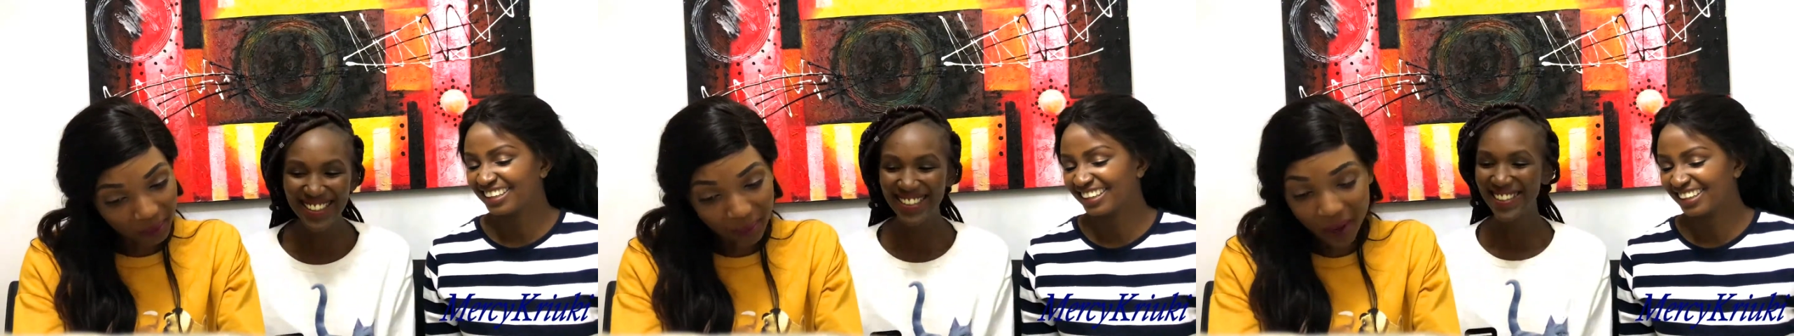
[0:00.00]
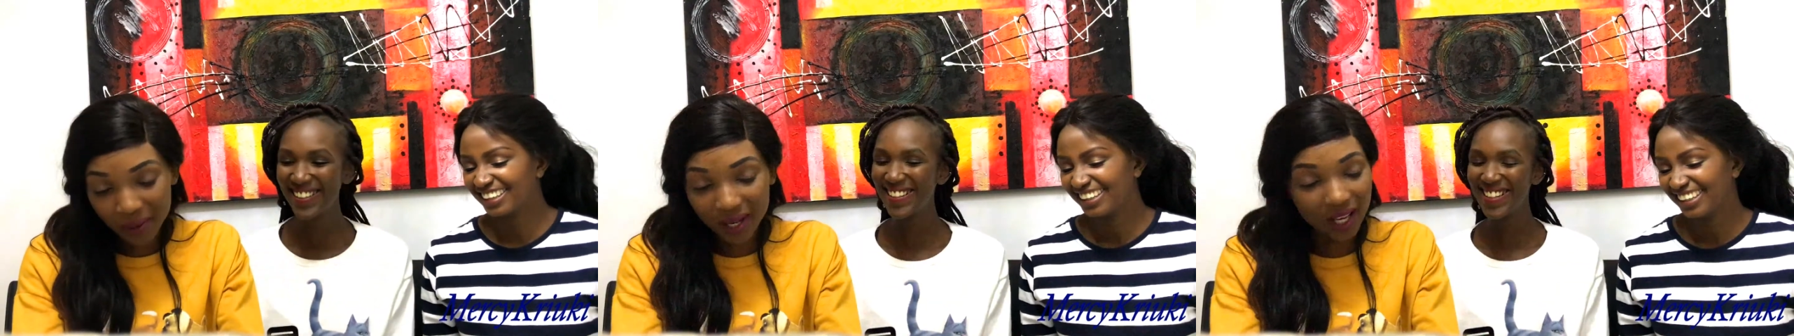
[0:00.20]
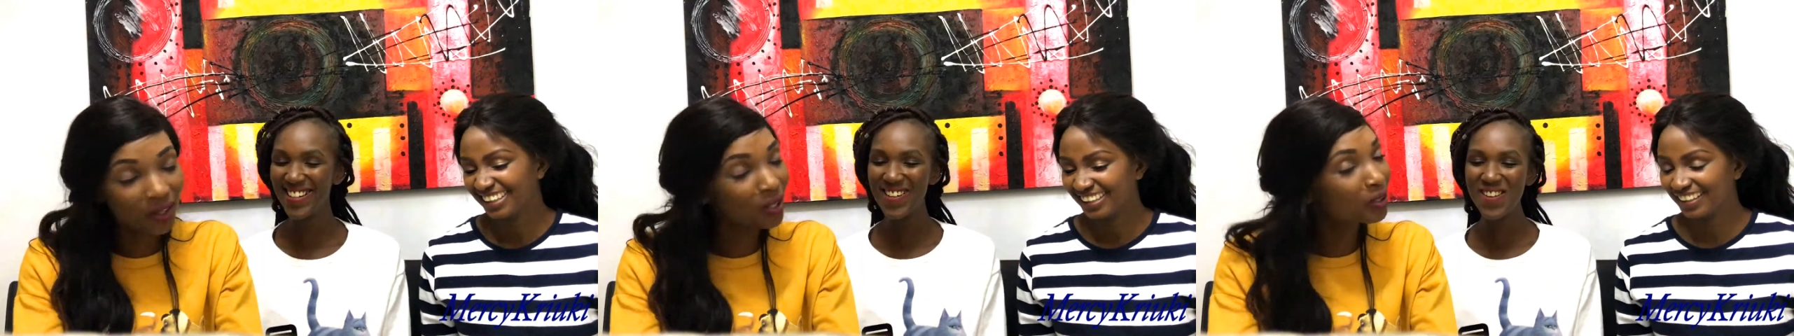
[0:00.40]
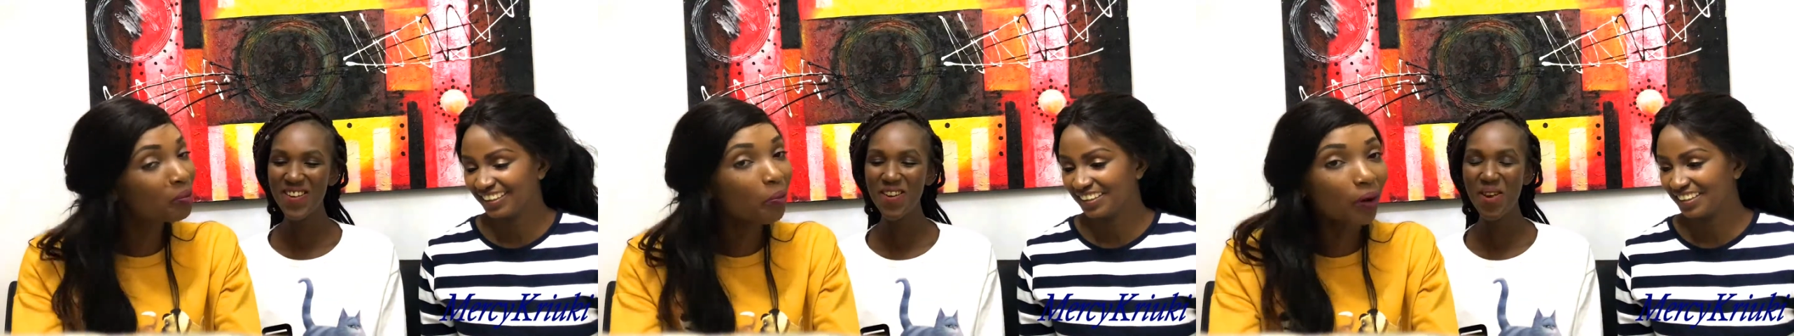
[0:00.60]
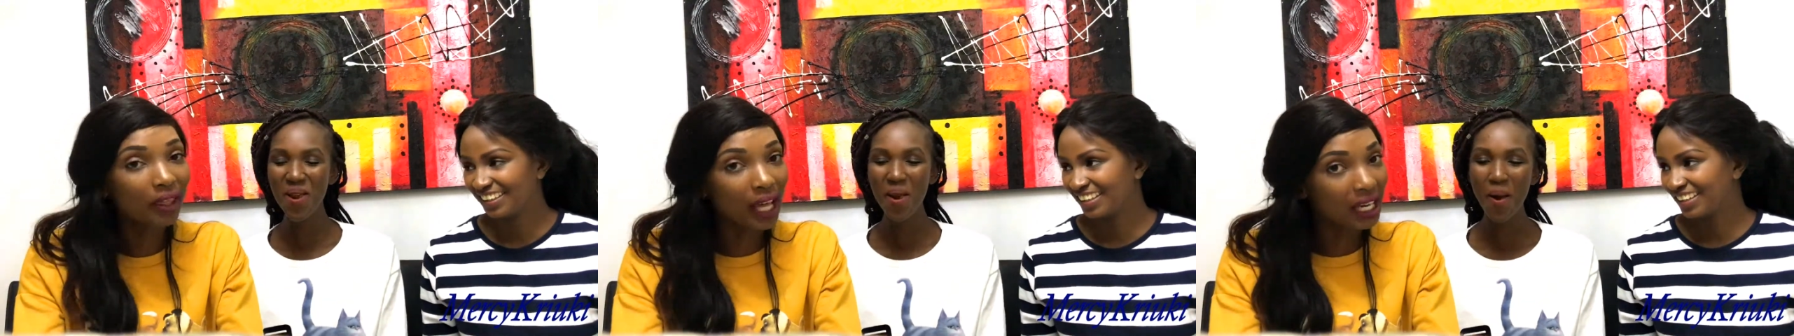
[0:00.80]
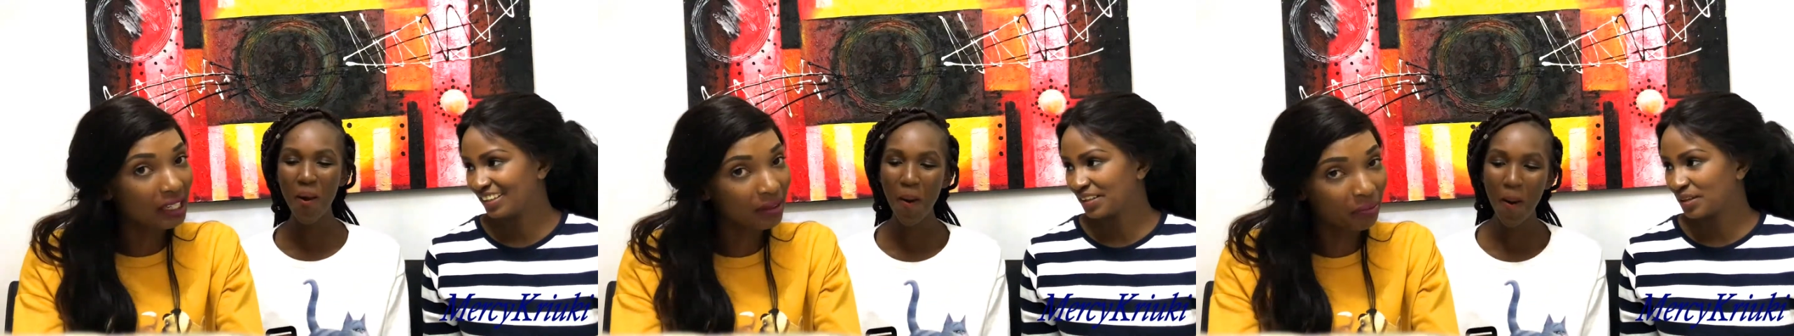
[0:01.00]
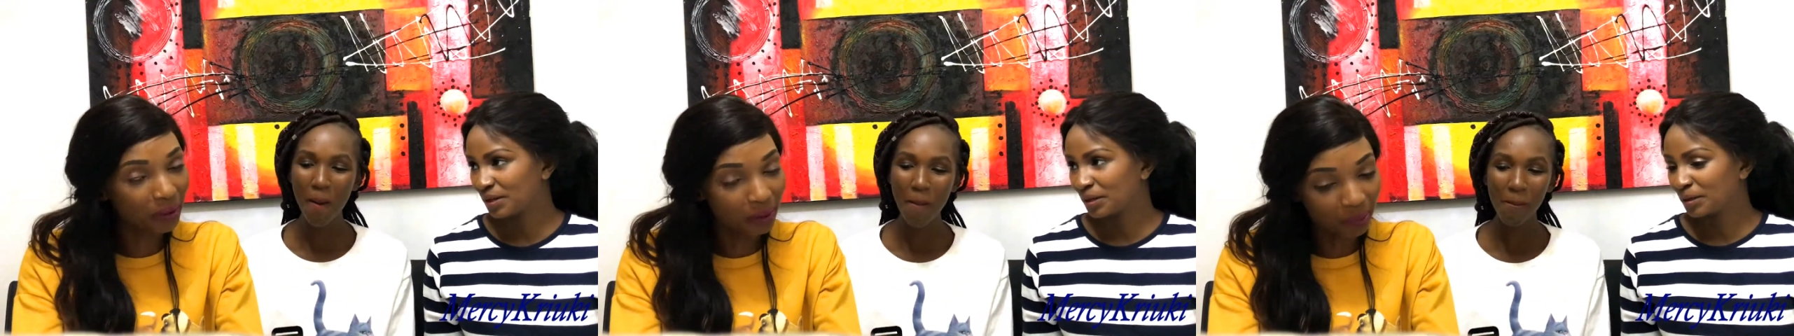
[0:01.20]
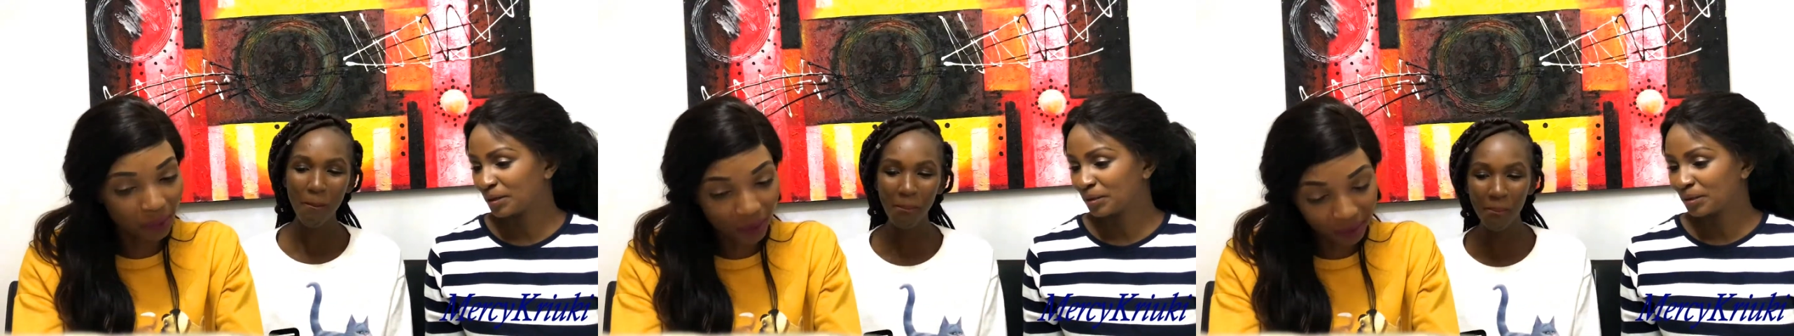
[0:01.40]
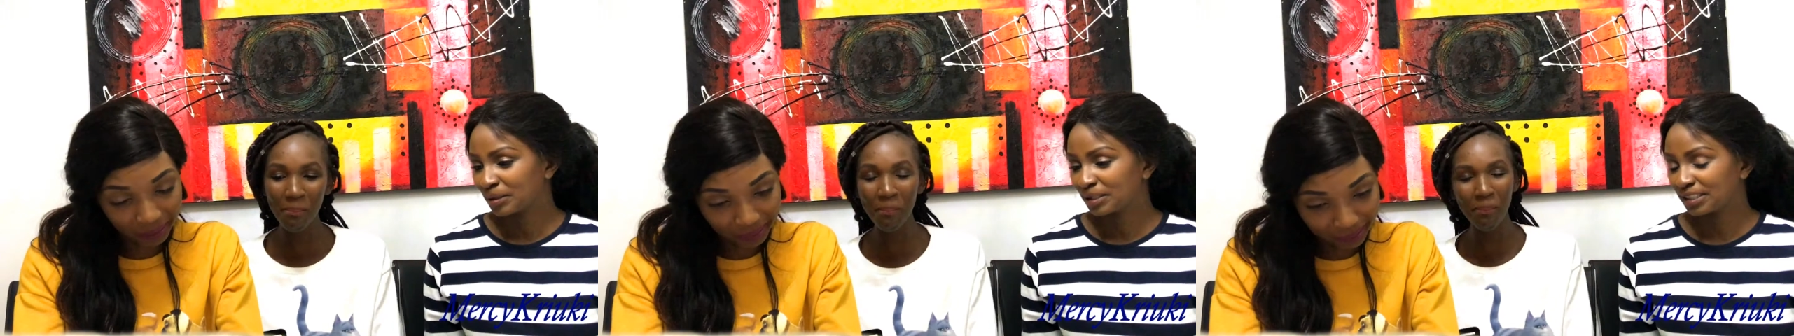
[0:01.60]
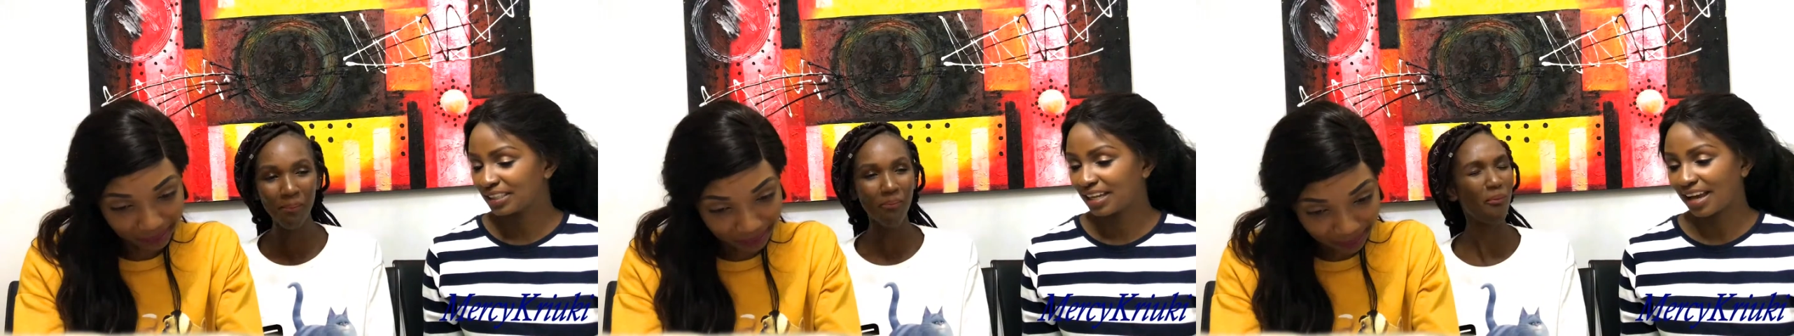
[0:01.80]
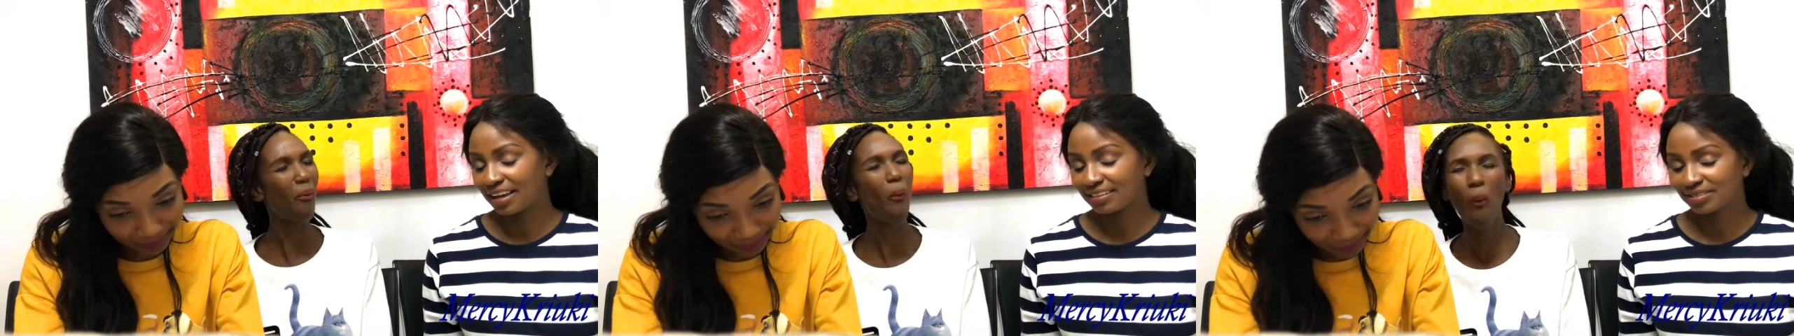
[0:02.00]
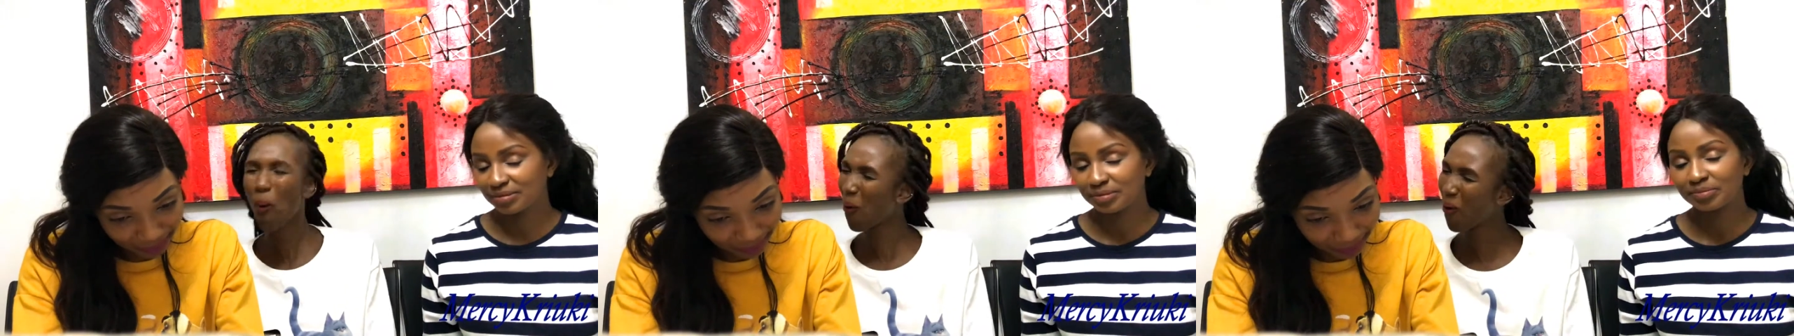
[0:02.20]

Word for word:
Speaker 1: So we are not bothering people. Yeah.